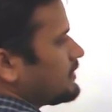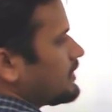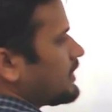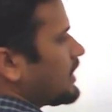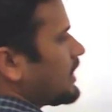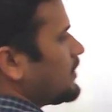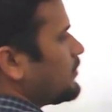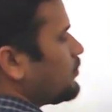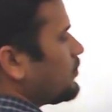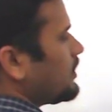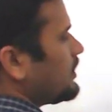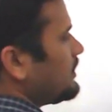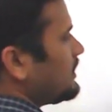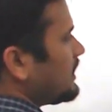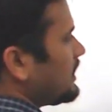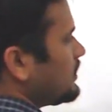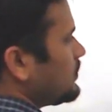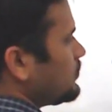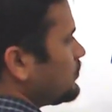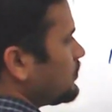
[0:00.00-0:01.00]
and one
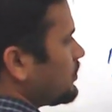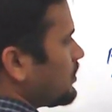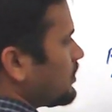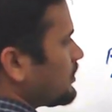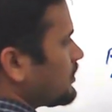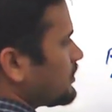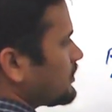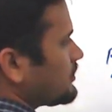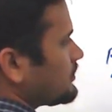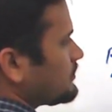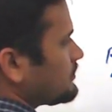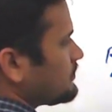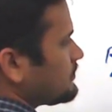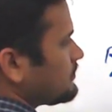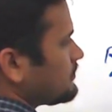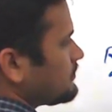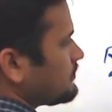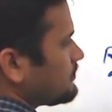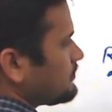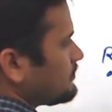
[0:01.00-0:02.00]
that do not.
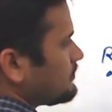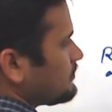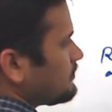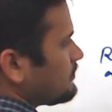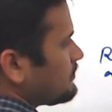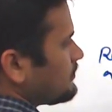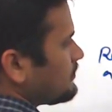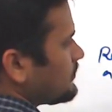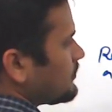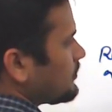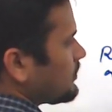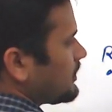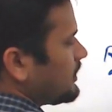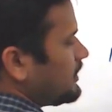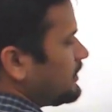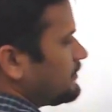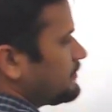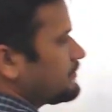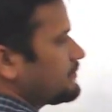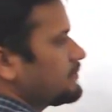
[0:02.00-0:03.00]

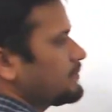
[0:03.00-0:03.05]
Okay,